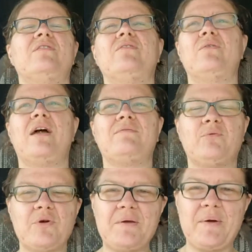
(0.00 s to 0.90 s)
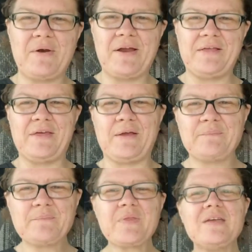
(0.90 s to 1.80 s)
and don't have to worry about anything.
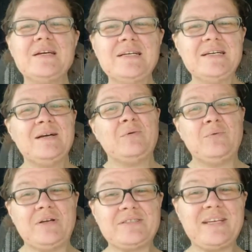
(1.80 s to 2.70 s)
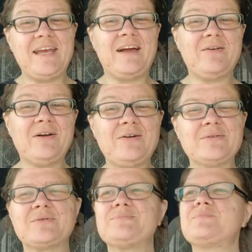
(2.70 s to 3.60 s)
we'll see how it
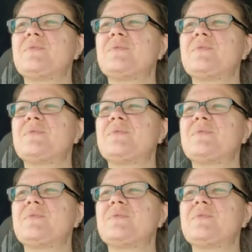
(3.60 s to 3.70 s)
goes.